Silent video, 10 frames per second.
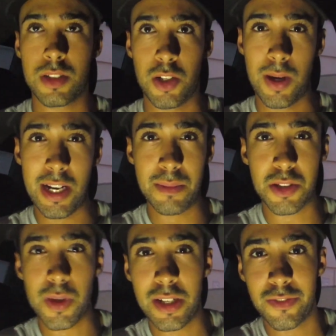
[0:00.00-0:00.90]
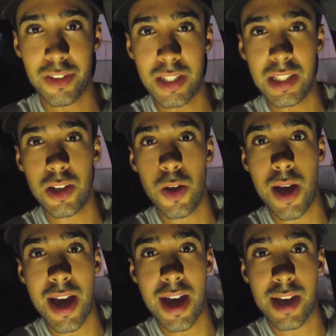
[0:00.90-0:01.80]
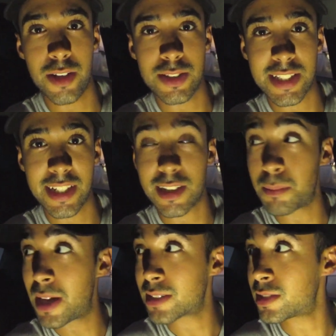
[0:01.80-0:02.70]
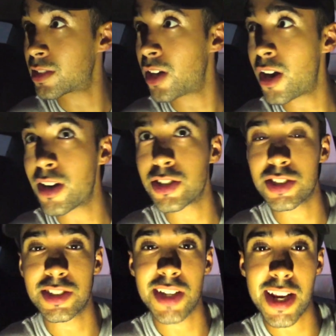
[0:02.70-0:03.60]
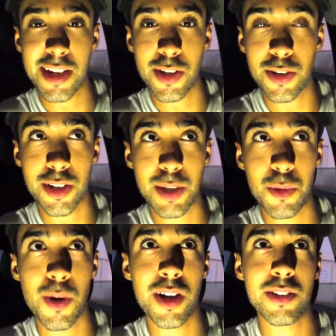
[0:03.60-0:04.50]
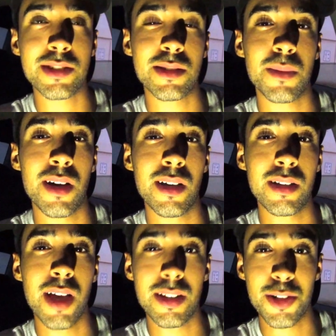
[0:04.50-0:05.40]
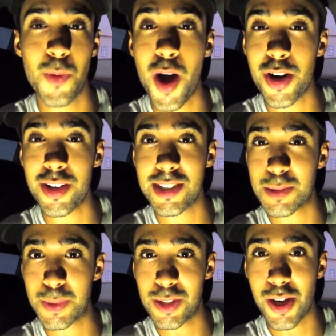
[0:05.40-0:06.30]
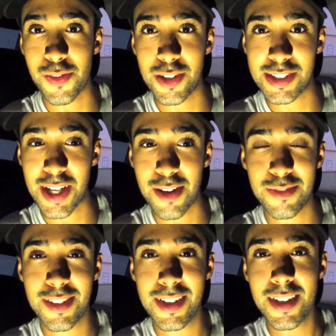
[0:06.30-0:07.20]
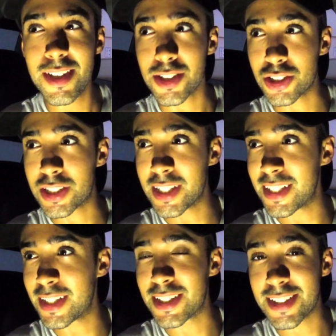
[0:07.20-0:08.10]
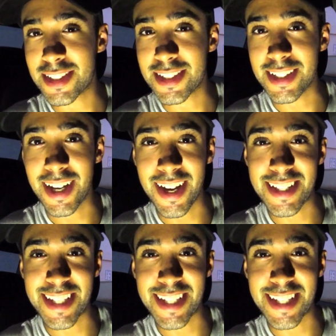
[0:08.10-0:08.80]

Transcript: so right now I'm just waiting for Lilo and Jose to come back to the car. She decided to go to Come Walgreens to buy a gallon of water, spill all over herself, so she can uh,